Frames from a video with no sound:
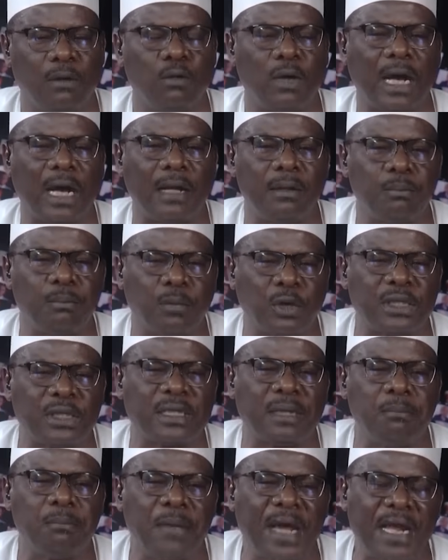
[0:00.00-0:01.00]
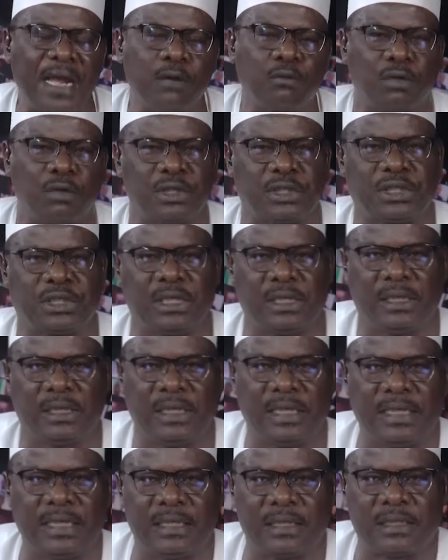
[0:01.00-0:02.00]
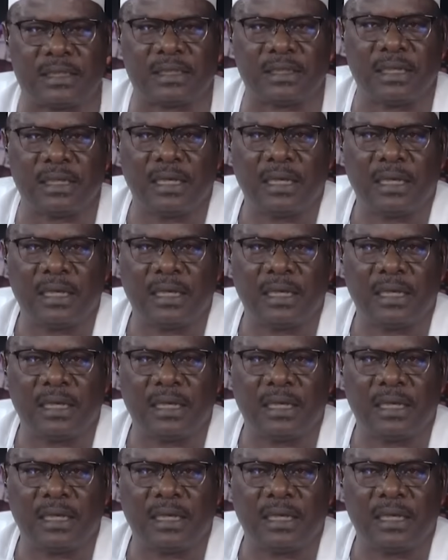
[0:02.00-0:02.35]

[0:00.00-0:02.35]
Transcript: But the main question is,